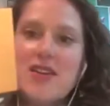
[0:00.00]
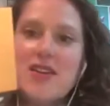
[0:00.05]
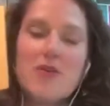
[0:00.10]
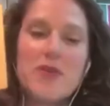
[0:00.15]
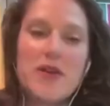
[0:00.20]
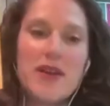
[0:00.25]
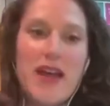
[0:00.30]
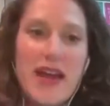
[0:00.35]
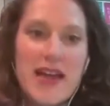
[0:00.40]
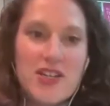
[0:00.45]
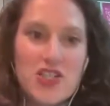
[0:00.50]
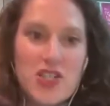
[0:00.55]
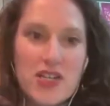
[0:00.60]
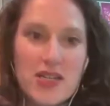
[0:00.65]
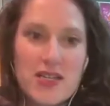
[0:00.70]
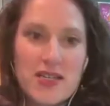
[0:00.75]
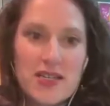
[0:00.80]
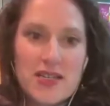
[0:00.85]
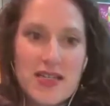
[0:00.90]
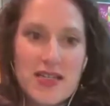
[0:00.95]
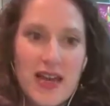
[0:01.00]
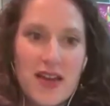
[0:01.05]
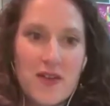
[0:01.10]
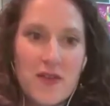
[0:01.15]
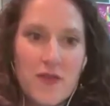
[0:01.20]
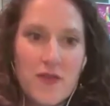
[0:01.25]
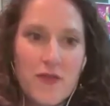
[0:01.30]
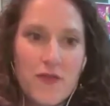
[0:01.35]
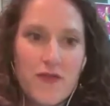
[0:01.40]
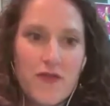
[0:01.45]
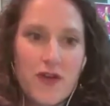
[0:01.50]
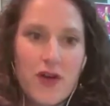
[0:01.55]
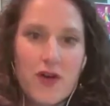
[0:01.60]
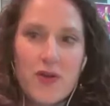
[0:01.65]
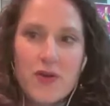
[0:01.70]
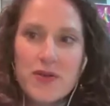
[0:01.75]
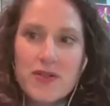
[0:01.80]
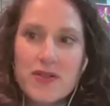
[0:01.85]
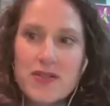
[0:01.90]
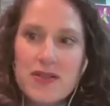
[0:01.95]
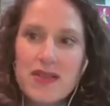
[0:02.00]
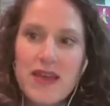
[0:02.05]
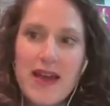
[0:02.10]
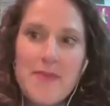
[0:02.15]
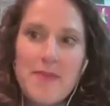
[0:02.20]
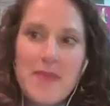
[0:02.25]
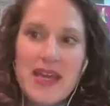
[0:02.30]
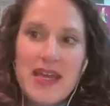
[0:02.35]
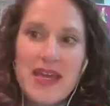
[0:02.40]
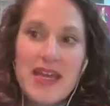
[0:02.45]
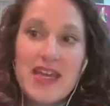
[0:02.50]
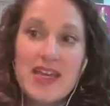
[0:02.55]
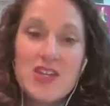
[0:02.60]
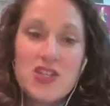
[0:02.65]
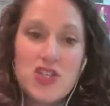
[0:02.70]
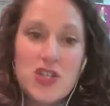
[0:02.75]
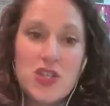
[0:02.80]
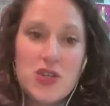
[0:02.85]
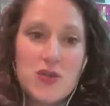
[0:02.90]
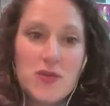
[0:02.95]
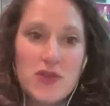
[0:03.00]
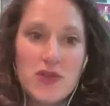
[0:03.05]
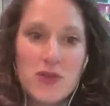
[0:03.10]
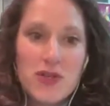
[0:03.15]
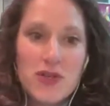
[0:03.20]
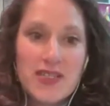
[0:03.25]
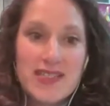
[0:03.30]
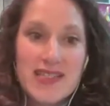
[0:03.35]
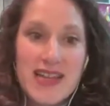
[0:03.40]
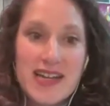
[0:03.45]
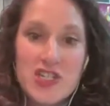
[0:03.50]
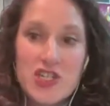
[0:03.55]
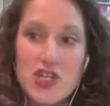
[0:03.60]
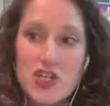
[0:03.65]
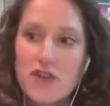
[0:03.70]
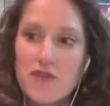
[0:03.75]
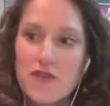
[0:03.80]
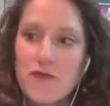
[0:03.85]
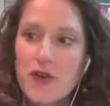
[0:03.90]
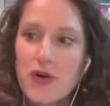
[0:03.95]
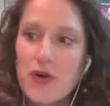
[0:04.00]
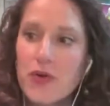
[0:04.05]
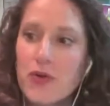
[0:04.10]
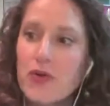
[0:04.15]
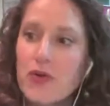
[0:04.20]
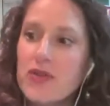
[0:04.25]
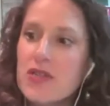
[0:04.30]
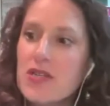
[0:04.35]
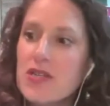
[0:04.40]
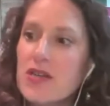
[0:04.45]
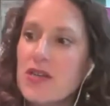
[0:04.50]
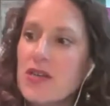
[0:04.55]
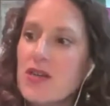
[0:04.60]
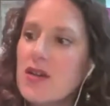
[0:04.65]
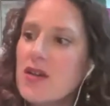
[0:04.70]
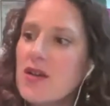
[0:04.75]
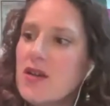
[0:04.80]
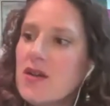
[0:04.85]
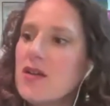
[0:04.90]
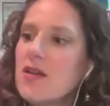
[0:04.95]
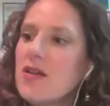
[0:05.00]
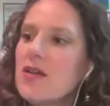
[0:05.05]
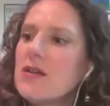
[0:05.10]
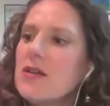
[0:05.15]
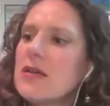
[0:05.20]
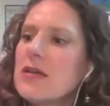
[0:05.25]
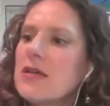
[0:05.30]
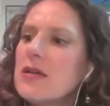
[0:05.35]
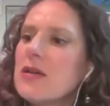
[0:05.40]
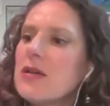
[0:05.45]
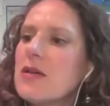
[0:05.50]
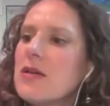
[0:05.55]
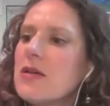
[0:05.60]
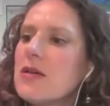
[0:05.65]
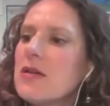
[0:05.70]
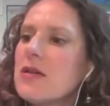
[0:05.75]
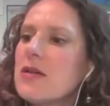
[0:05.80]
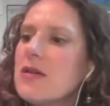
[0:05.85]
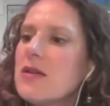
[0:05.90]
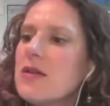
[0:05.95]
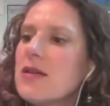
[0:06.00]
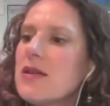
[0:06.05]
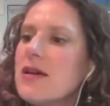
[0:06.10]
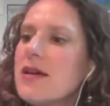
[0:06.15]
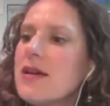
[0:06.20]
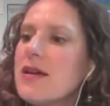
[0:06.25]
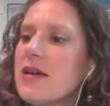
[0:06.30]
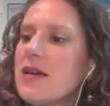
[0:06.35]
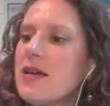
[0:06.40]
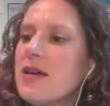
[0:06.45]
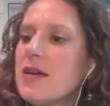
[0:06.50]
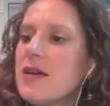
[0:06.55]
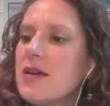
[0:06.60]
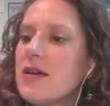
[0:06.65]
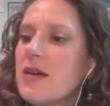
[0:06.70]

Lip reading: your edges and fold them into your center fold, like